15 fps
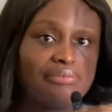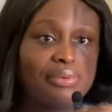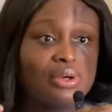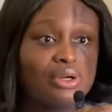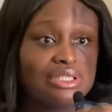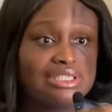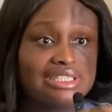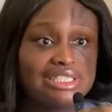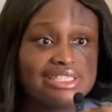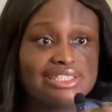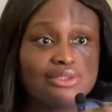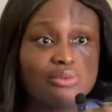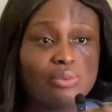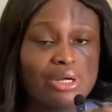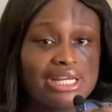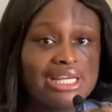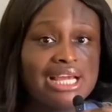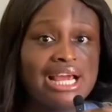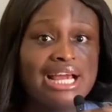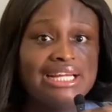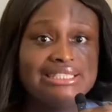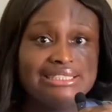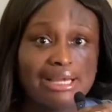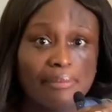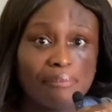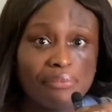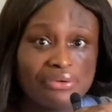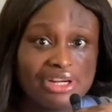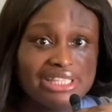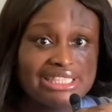because this is when their
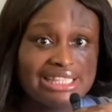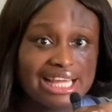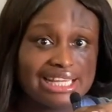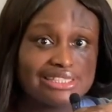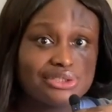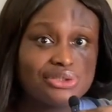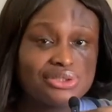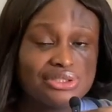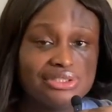brain tends,